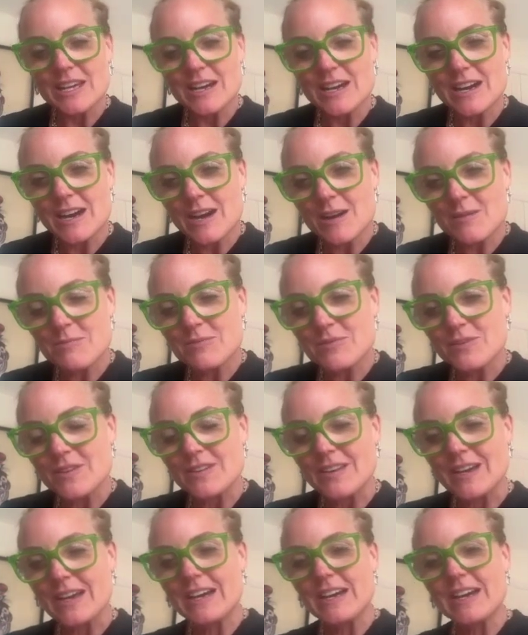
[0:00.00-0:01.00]
up for
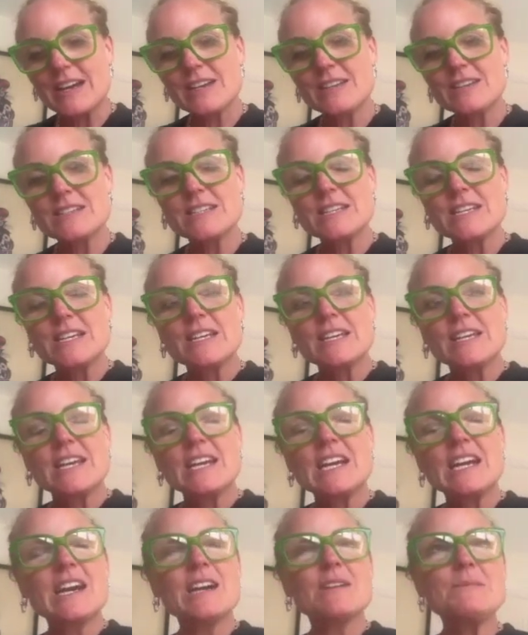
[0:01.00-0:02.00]
that?" And
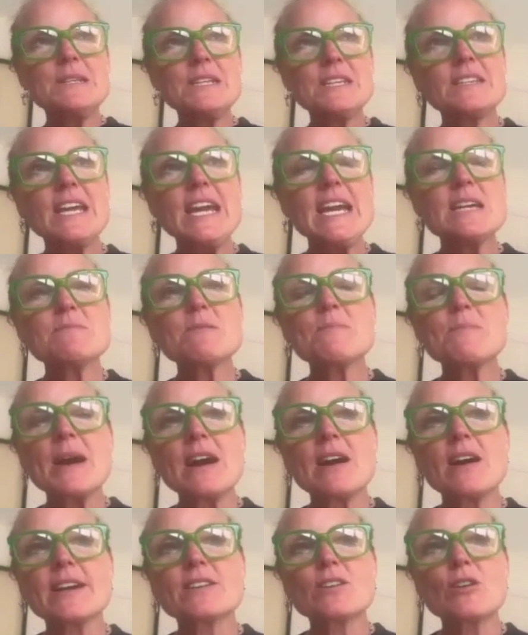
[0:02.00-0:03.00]
I mean, it came
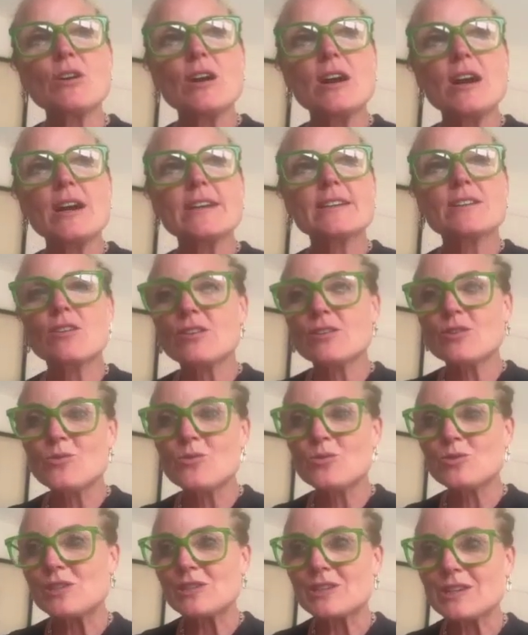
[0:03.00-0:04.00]
about. I got a
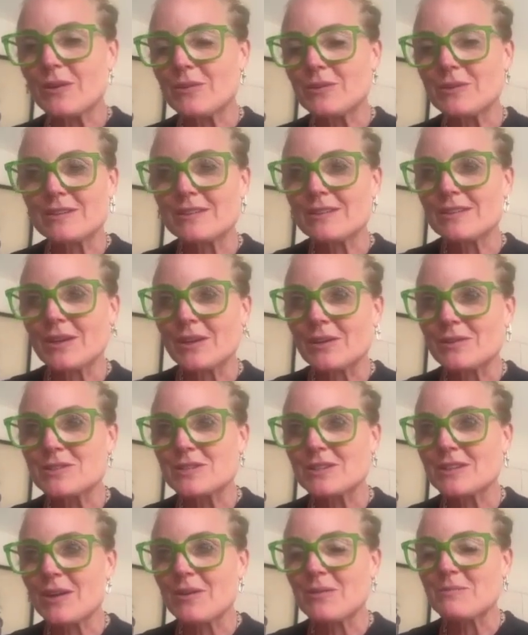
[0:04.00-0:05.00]
call to go and
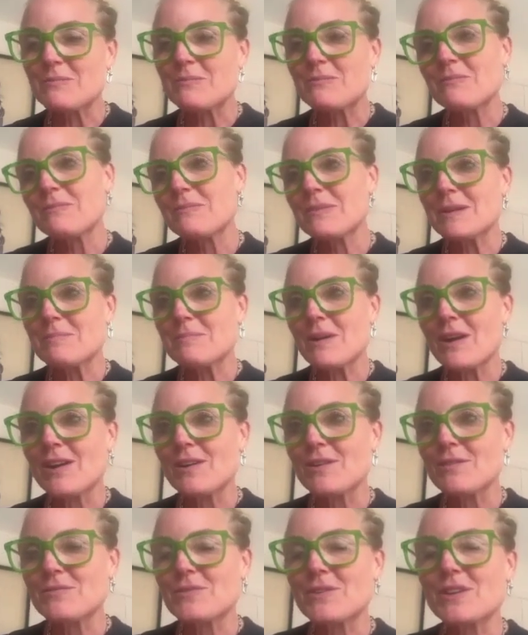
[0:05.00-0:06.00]
be
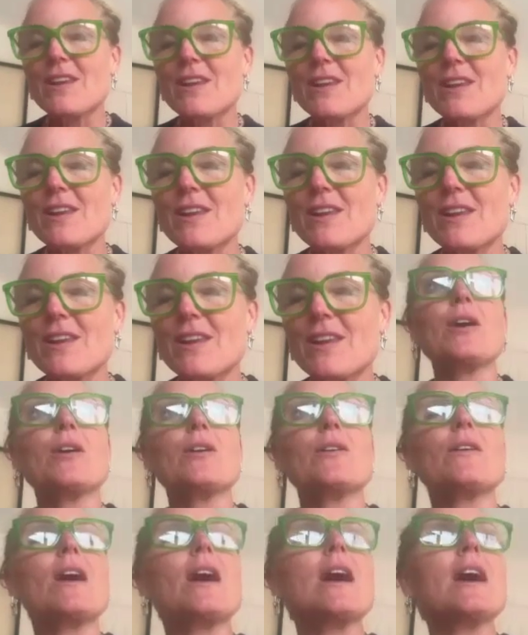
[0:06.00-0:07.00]
part of the live
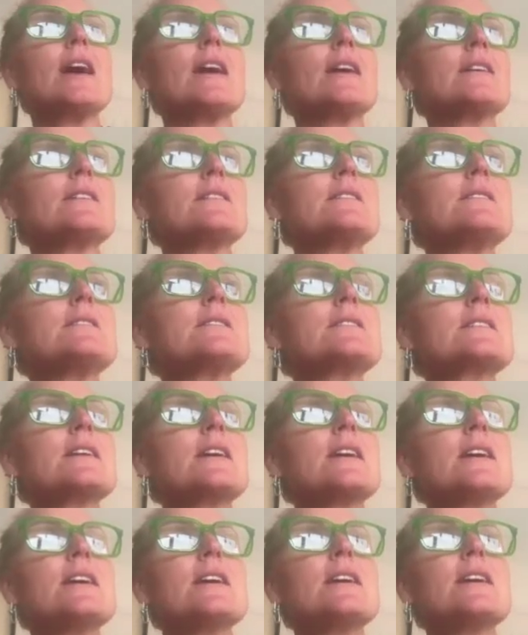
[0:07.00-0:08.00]
show. And
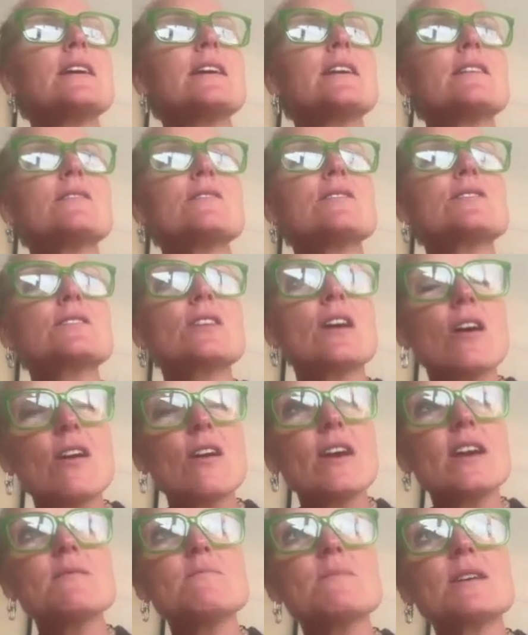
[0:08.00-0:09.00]
at the time,